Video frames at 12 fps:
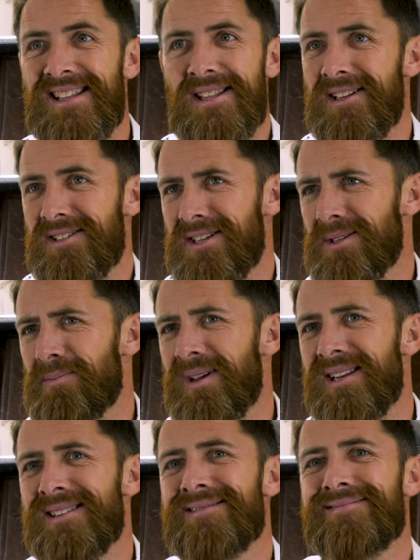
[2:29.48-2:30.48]
There's just
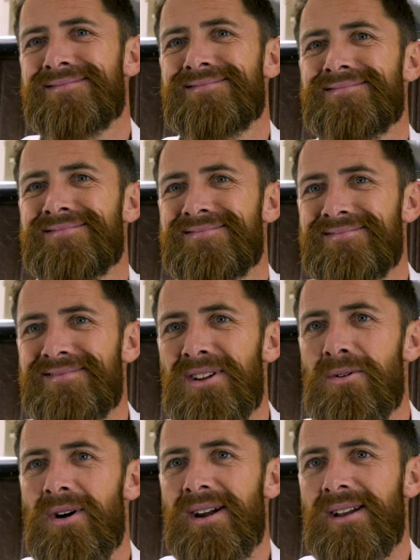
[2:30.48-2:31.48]
been
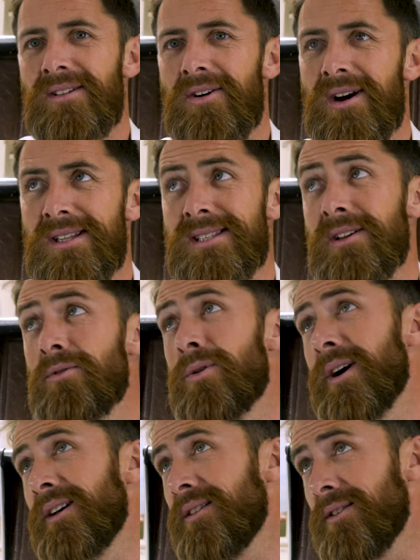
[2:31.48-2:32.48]
quite a lot, and still
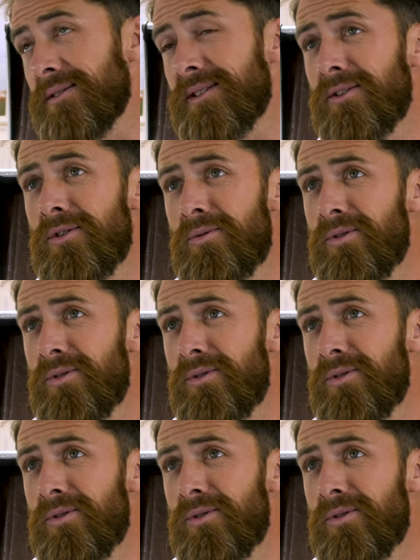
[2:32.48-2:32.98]
quite a lot to go.